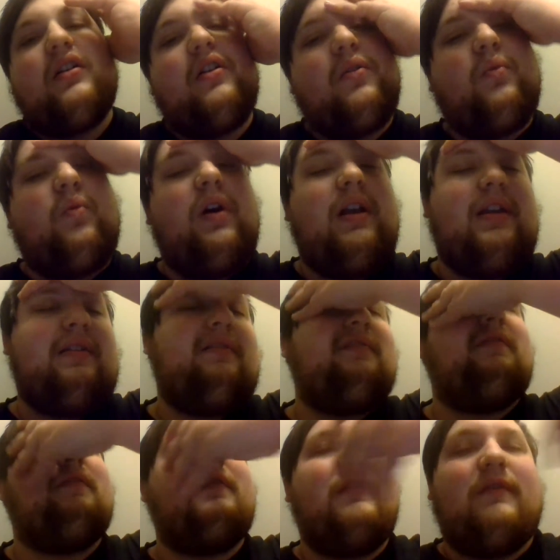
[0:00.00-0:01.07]
What
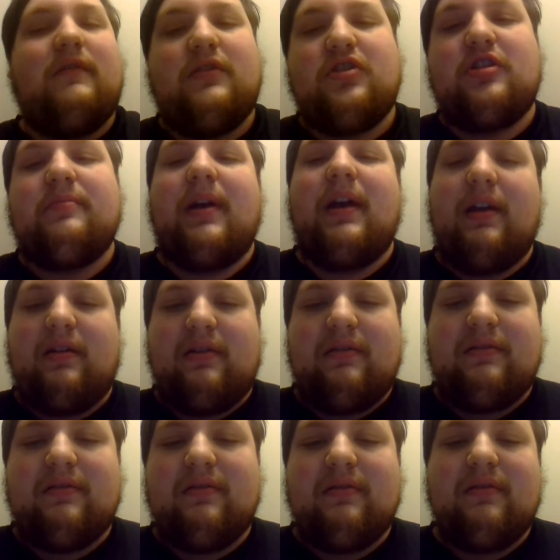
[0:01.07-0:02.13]
if
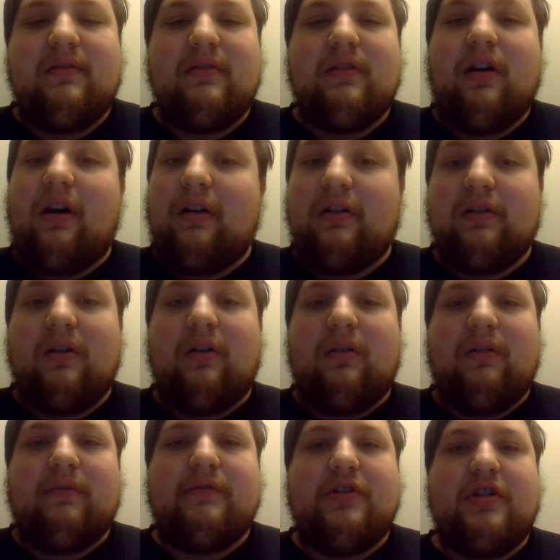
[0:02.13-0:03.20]
Japan conquered
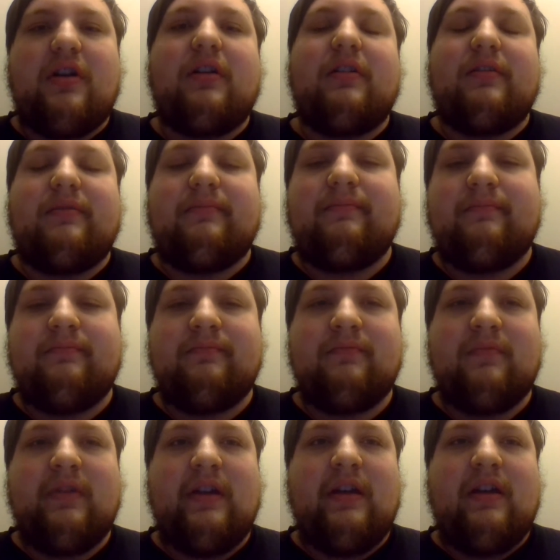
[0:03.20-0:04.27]
all of China?
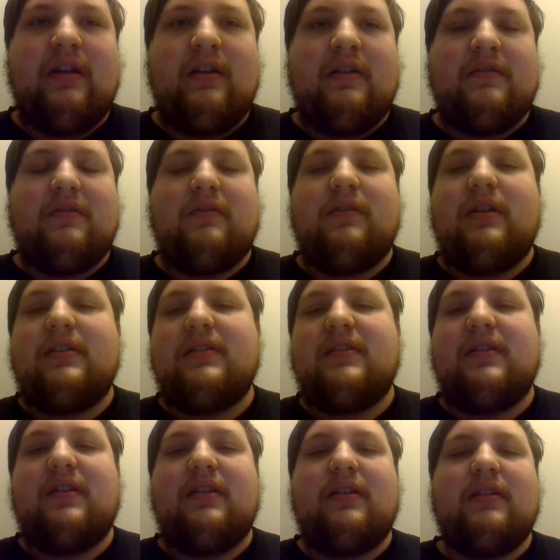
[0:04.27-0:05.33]
So let's
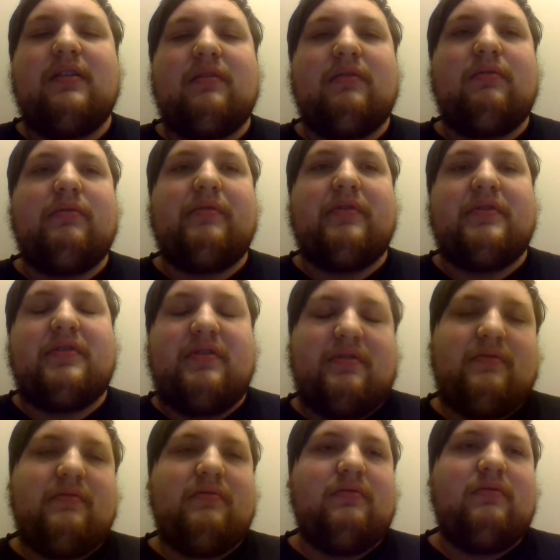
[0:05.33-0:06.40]
say during World War
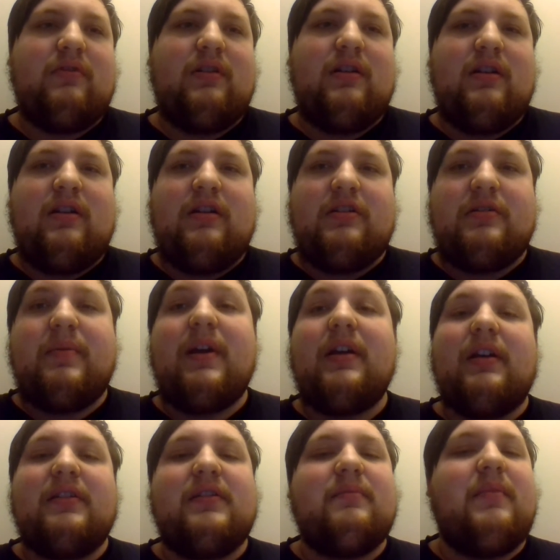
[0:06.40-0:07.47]
II, Japan
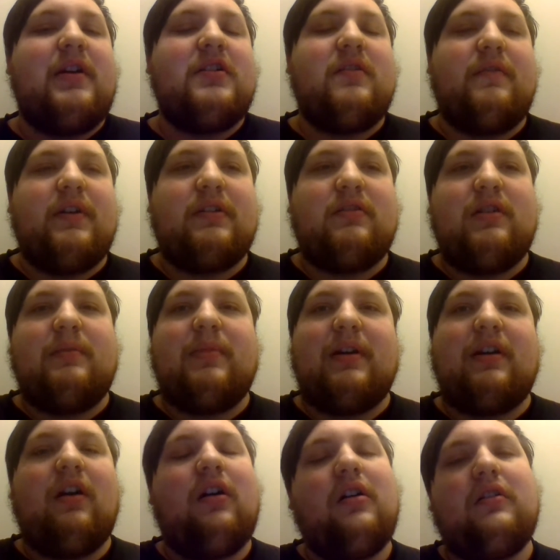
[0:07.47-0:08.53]
gets a major victory by
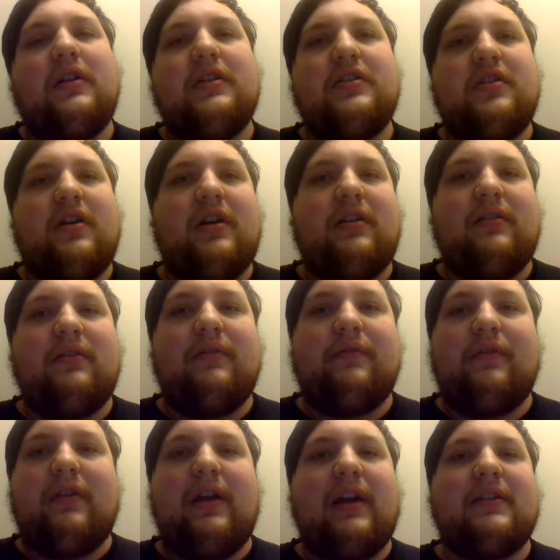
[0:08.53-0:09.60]
conquering China
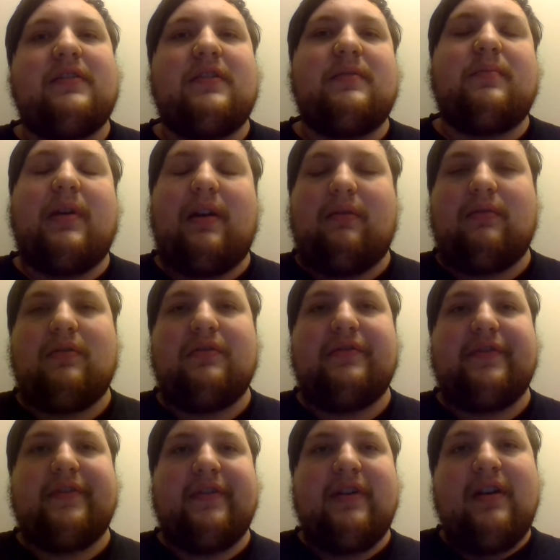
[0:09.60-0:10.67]
for the Axis
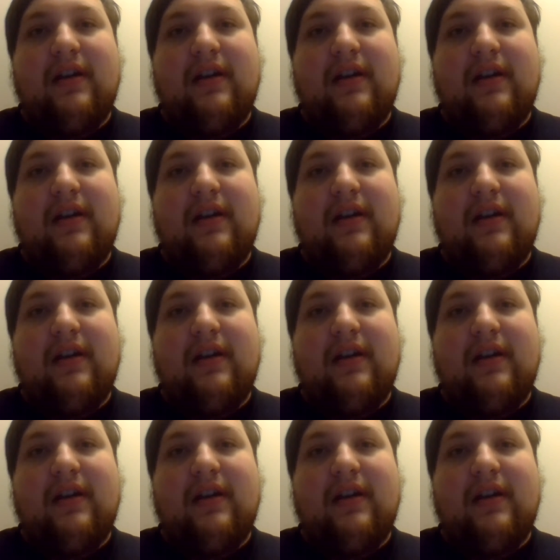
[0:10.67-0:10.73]
powers.